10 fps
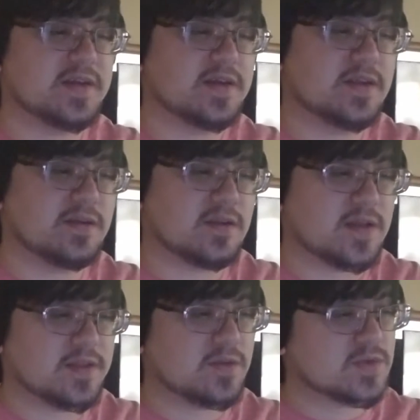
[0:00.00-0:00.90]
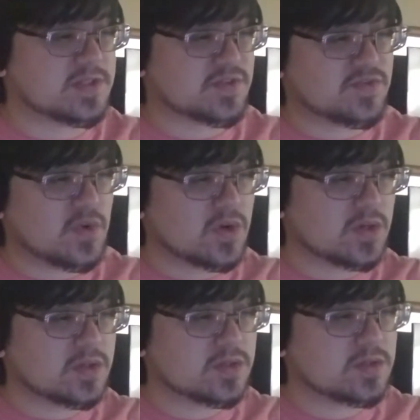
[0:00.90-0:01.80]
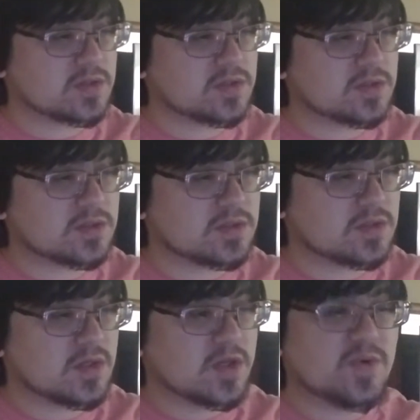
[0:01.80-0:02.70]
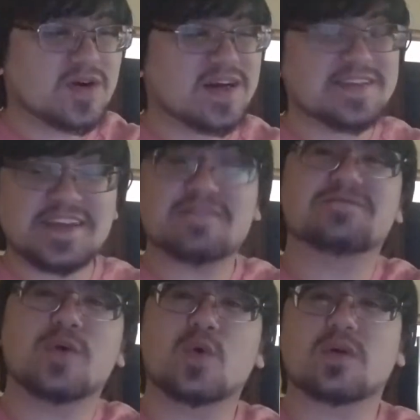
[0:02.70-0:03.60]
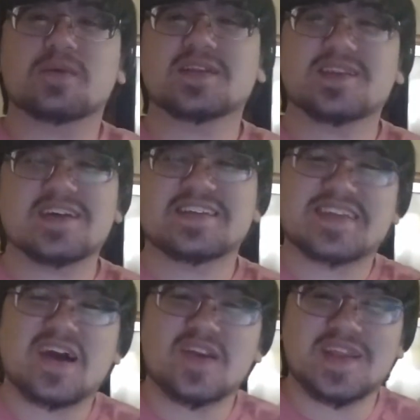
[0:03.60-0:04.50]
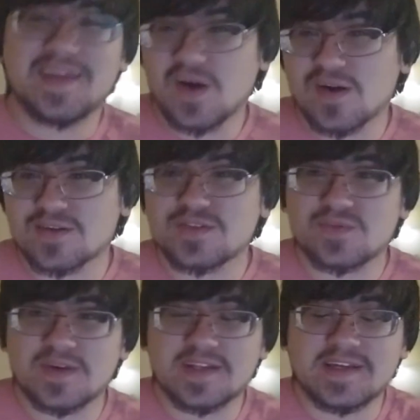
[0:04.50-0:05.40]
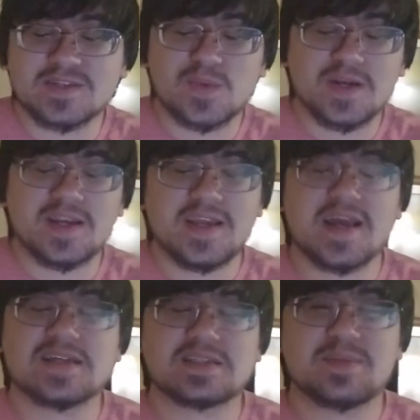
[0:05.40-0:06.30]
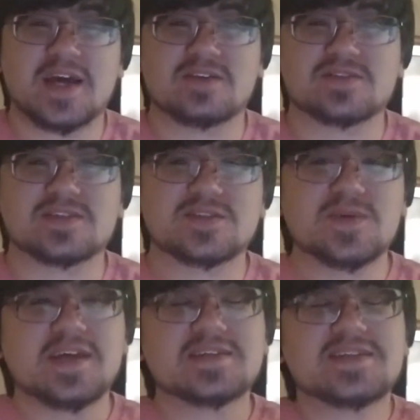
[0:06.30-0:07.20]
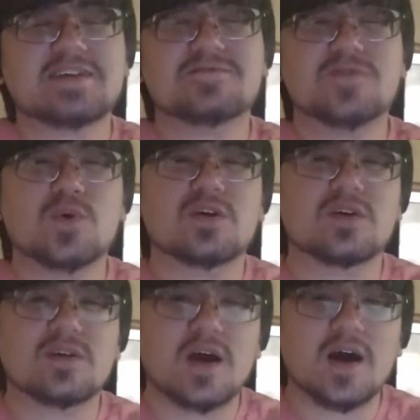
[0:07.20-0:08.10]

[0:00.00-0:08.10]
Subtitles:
in, I think, what is this, 4? Well, I say 4, but it's counting the arcs, really, is when he has the battles. So he has like 4